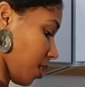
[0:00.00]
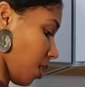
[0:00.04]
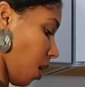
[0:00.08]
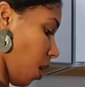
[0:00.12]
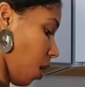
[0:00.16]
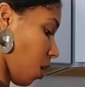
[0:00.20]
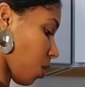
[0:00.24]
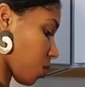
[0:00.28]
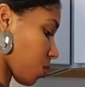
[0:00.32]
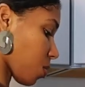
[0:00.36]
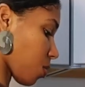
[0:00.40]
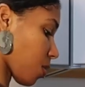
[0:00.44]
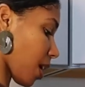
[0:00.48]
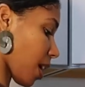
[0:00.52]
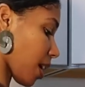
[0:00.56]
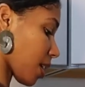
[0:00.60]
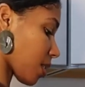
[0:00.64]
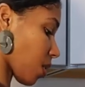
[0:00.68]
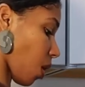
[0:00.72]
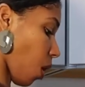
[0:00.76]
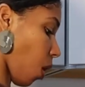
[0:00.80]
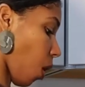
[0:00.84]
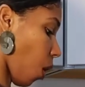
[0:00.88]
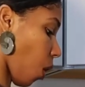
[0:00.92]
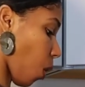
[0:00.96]
Also, guys,
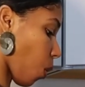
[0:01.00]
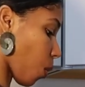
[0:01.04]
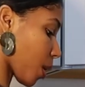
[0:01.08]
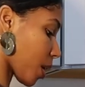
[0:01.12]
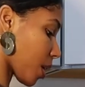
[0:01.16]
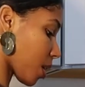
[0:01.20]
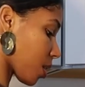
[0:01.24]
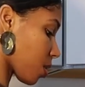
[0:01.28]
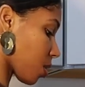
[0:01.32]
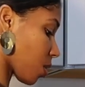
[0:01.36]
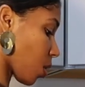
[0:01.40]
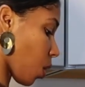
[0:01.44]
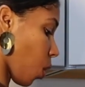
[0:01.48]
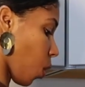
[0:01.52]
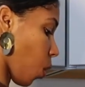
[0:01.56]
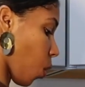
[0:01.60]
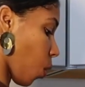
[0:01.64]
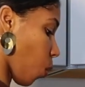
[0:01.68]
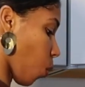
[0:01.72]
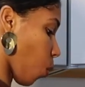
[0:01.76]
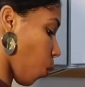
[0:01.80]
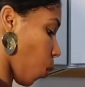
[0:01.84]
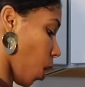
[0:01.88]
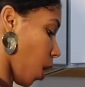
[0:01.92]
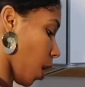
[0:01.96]
always
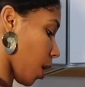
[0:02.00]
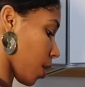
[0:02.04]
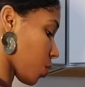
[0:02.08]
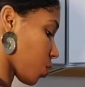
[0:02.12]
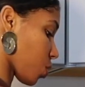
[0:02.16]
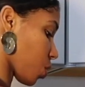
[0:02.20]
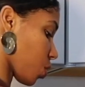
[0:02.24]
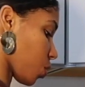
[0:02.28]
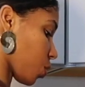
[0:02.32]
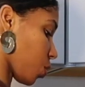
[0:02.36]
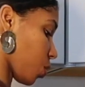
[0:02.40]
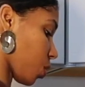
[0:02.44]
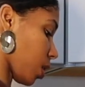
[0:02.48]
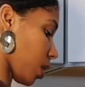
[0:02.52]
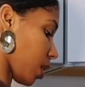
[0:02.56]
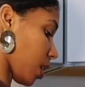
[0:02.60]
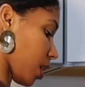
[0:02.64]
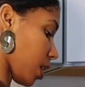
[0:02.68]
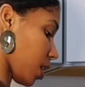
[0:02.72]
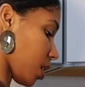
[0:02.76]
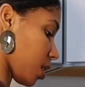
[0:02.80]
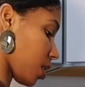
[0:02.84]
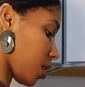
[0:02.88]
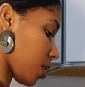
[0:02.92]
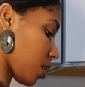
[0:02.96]
wash your
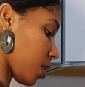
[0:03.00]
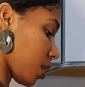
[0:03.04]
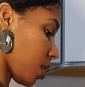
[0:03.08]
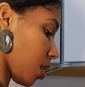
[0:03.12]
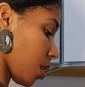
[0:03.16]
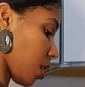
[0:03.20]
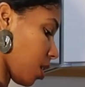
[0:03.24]
lids